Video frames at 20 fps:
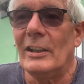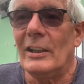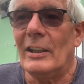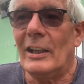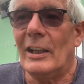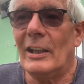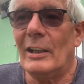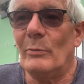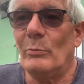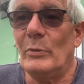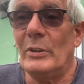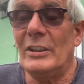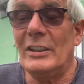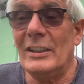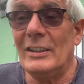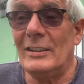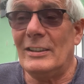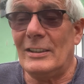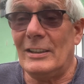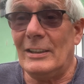And we
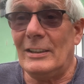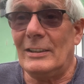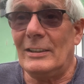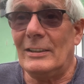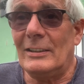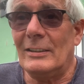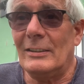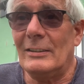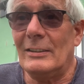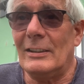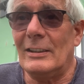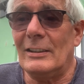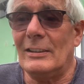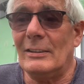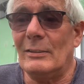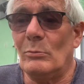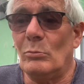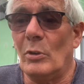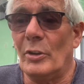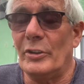did think that
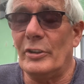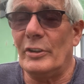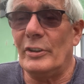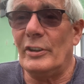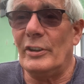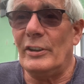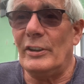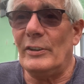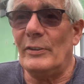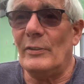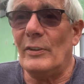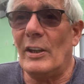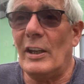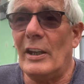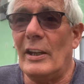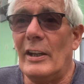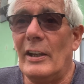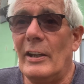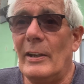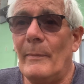one of the
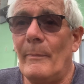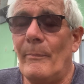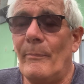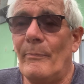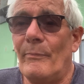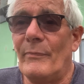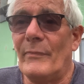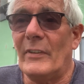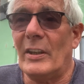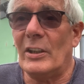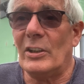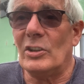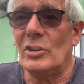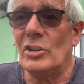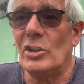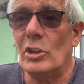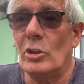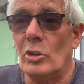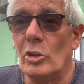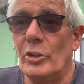
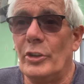things you could